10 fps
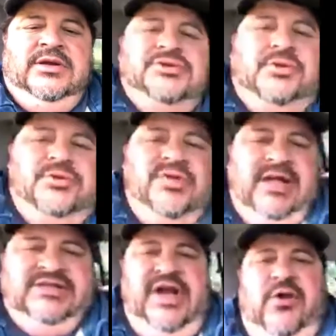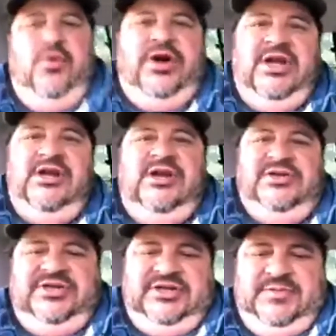So that's kind of where Iggy
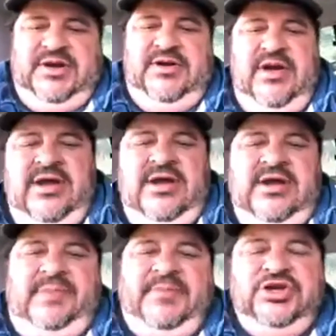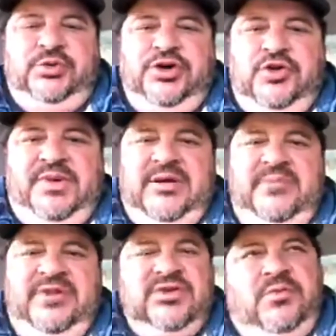Garcia has been. I'm not sure where you've been,
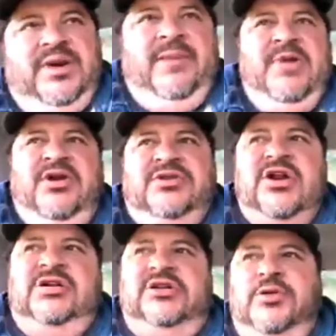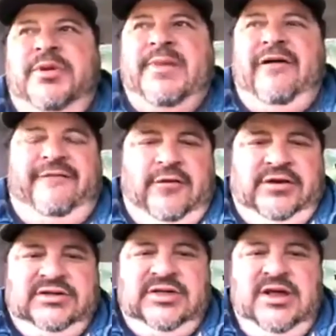but so but I'm here to talk a little bit about
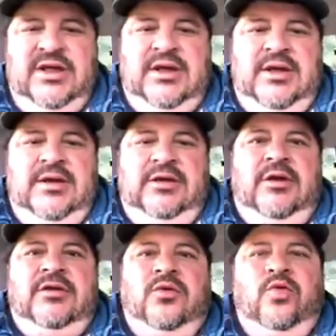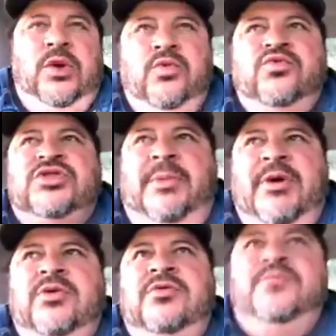focus. When
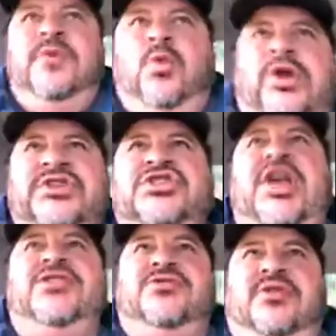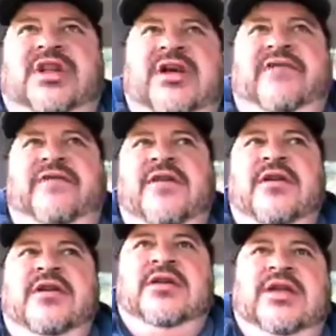someone wants change in their life,
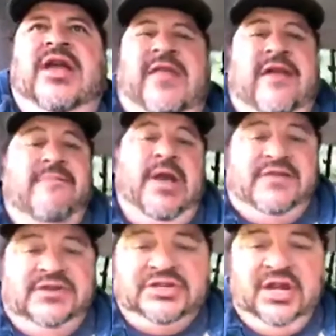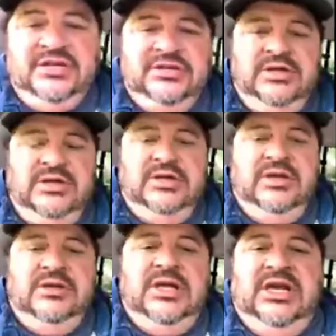and they've made the change,
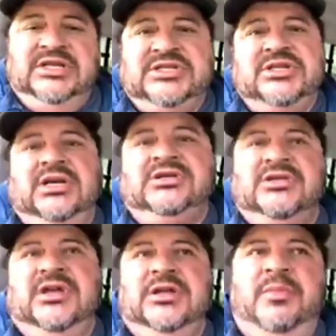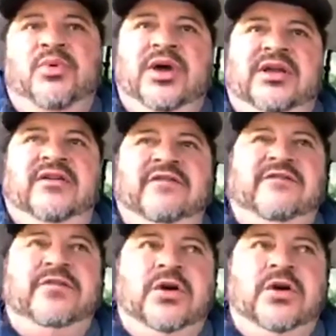they get stuck in the point of,